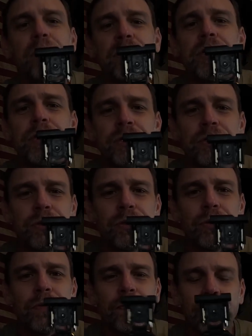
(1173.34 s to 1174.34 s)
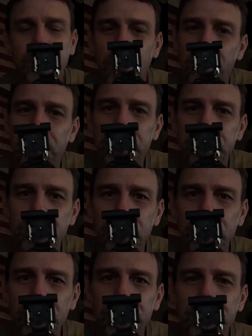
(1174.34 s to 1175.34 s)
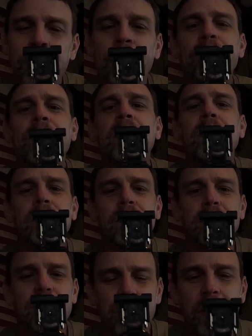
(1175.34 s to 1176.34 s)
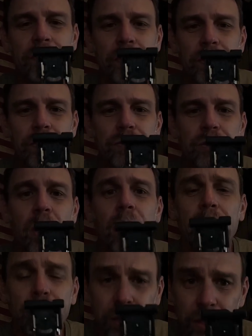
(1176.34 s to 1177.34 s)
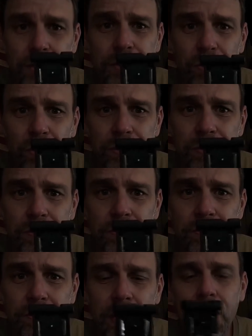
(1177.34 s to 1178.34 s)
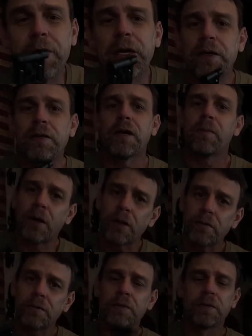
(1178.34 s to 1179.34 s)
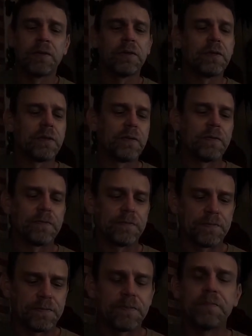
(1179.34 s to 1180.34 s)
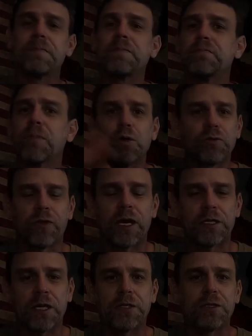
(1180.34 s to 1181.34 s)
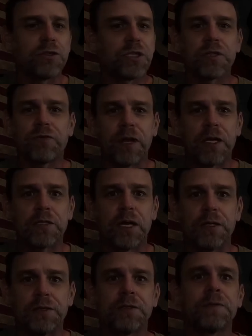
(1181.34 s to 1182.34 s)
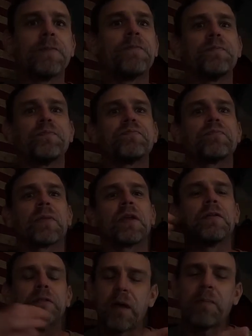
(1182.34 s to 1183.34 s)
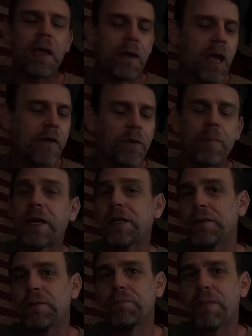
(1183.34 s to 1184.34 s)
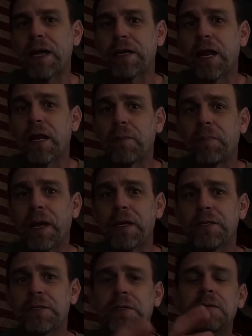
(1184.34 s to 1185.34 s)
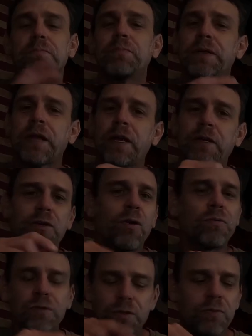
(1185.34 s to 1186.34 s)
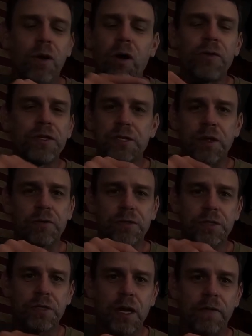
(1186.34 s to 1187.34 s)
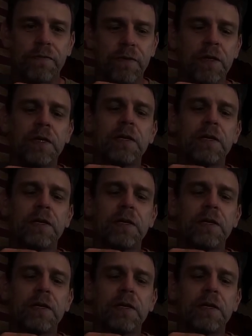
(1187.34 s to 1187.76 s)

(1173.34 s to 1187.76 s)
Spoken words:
Precision tool for a couple of tools to be able to use, plus a whistle. I mean, come on. Most flashlights are just flashlights. They may have a magnetic base, but they don't do all this other stuff.